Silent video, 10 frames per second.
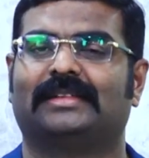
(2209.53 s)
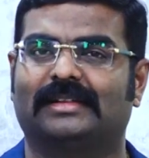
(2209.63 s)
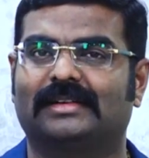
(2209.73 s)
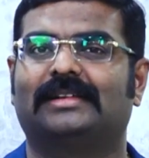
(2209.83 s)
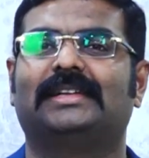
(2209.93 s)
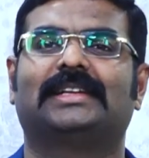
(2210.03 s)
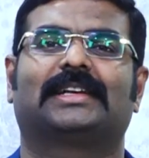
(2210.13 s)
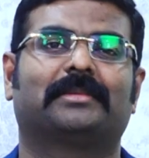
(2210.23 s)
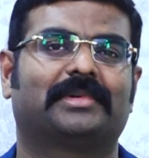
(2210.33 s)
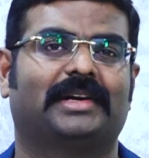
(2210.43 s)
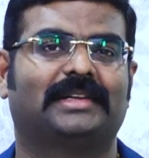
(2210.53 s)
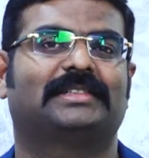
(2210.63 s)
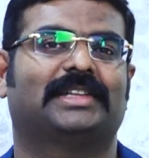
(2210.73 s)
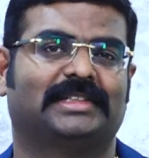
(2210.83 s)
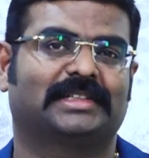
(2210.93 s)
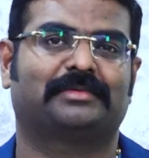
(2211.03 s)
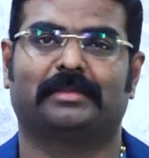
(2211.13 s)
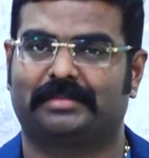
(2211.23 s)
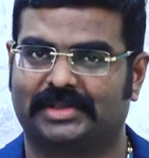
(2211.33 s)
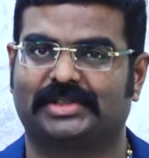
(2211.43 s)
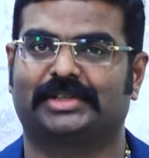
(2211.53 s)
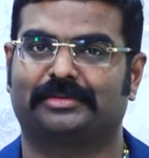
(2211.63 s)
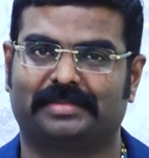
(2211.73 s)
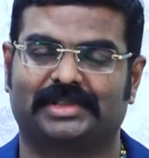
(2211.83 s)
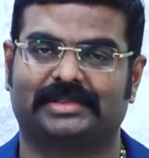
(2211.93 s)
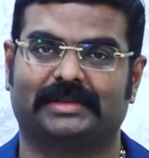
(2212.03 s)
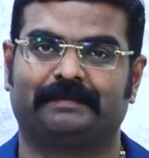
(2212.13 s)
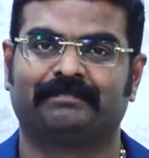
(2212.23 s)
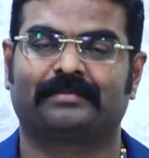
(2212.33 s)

The earned income credit changes from person to person.